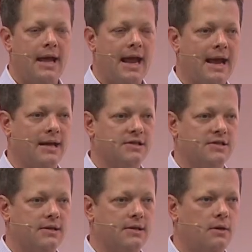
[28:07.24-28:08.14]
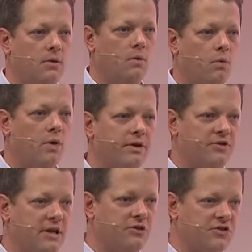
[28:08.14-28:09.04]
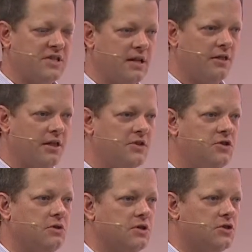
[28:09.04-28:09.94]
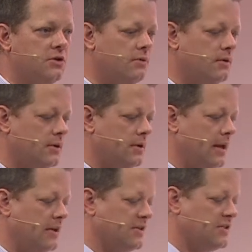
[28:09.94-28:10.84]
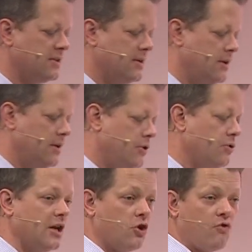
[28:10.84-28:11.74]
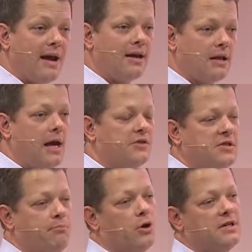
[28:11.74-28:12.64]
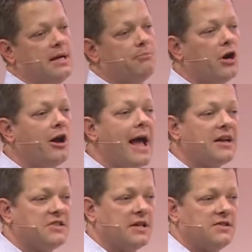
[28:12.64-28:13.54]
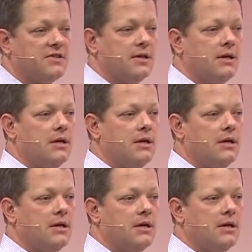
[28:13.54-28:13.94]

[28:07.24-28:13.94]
And one of the interesting things you can do is you can grant cloud support temporary access